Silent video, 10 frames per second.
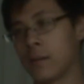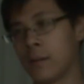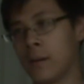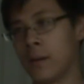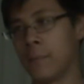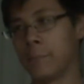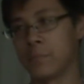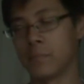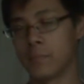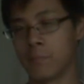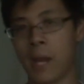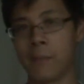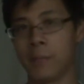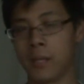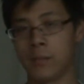um,
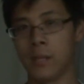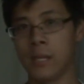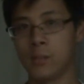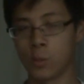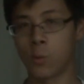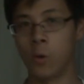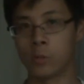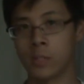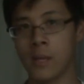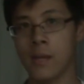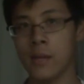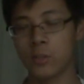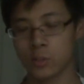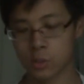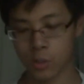Batman, in the quote.
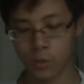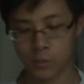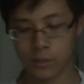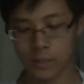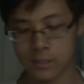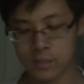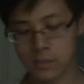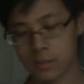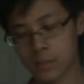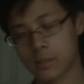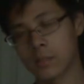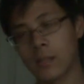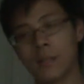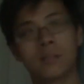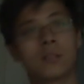So it's
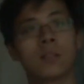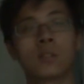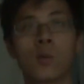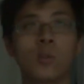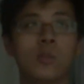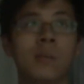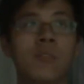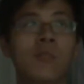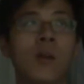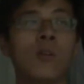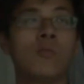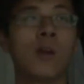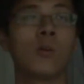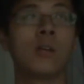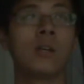it's it's going to be very,
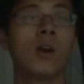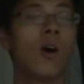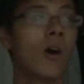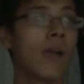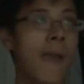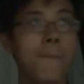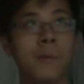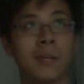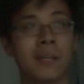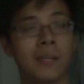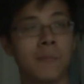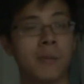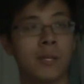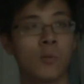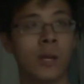very epic in
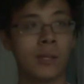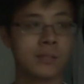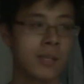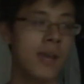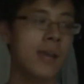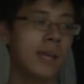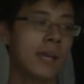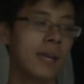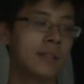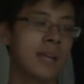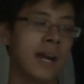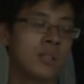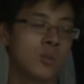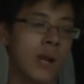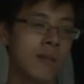many ways. And I
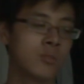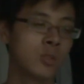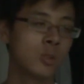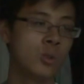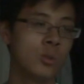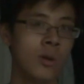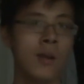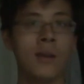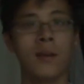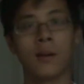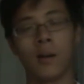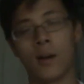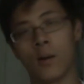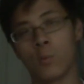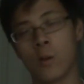do have to
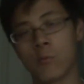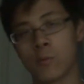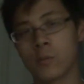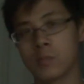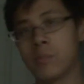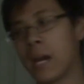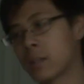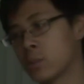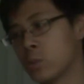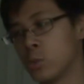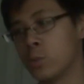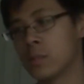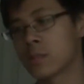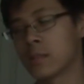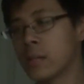uh, reference back to
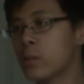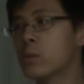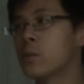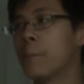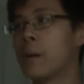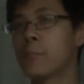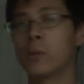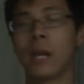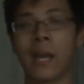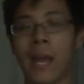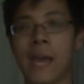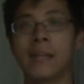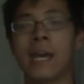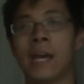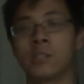this little memory I
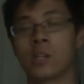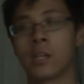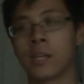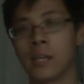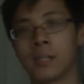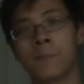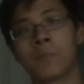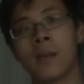had as a kid.